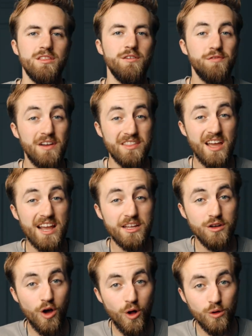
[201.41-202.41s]
The fact that I
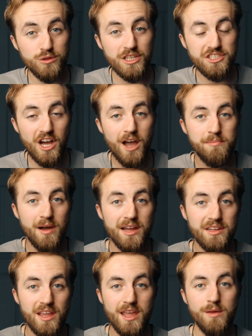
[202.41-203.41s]
can hold this
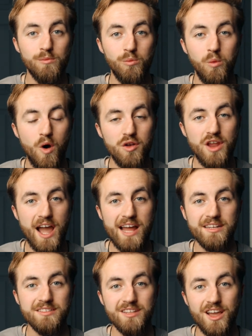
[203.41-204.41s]
iPad in one
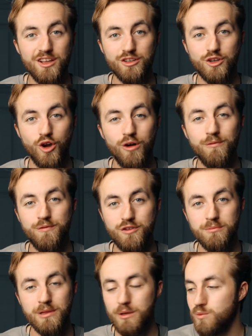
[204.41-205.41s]
hand and
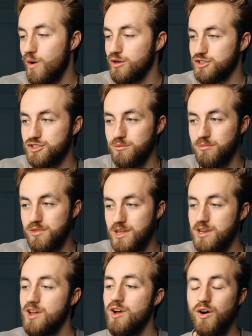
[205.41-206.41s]
comfortably watch
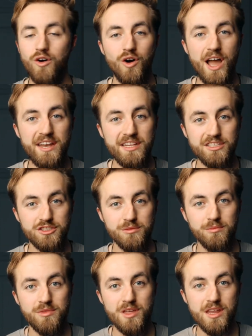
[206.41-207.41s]
something or edit
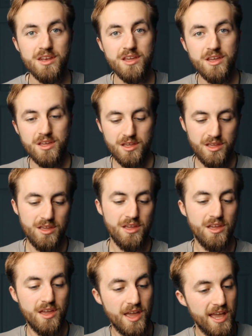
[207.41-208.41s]
something
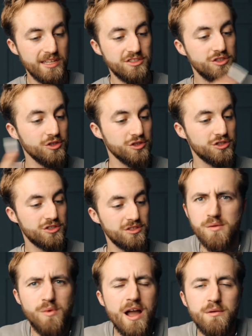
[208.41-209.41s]
is just...
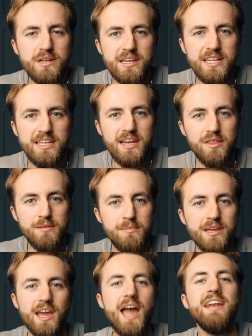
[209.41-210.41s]
Why would I need anything
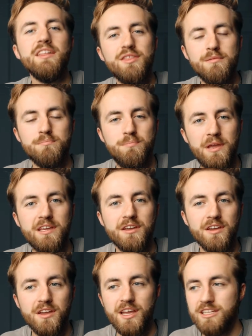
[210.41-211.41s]
bigger? Anything
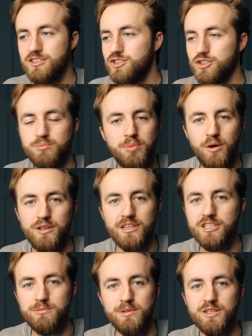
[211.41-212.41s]
bigger is just
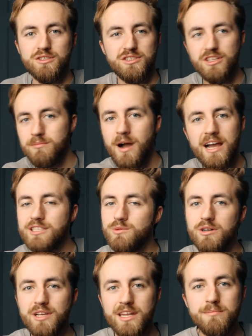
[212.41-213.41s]
pointless, because you might as
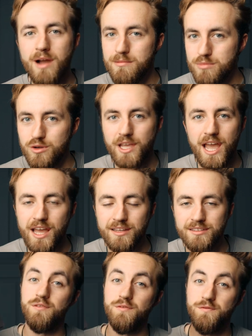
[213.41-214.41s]
well get a MacBook Air.
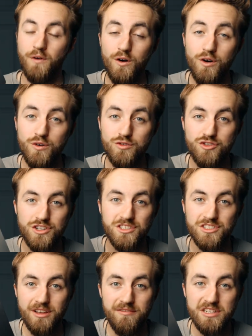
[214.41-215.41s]

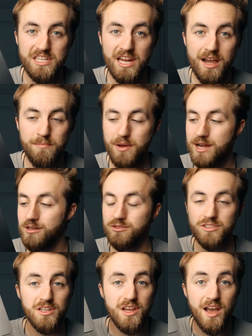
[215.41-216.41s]

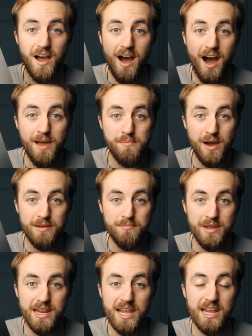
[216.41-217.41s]
£479, iPad
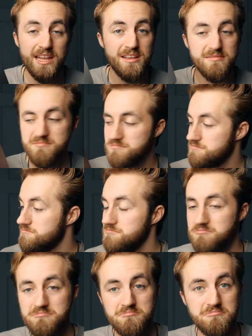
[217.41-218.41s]
Mini.
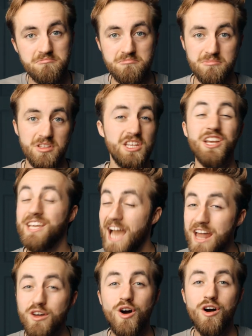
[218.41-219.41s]
You
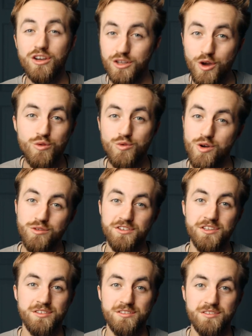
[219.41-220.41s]
cannot go wrong.
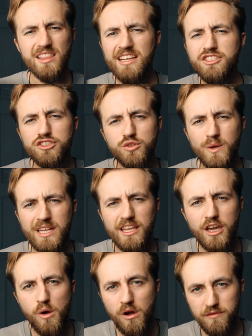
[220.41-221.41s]
Let's just quickly
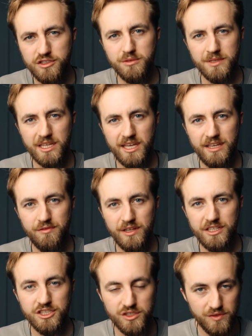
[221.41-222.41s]
go over some of the key
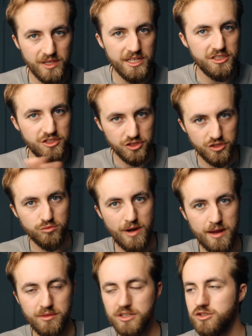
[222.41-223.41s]
features for this, just to
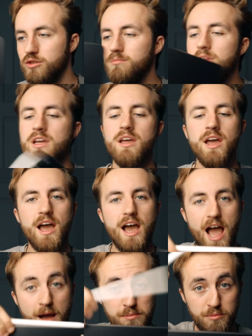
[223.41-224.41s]
round this up.
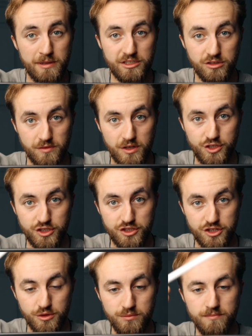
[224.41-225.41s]
Apple Pencil version
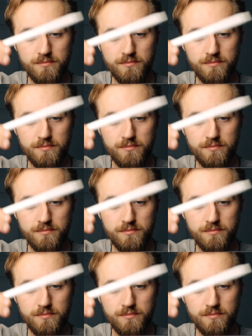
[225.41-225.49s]
2,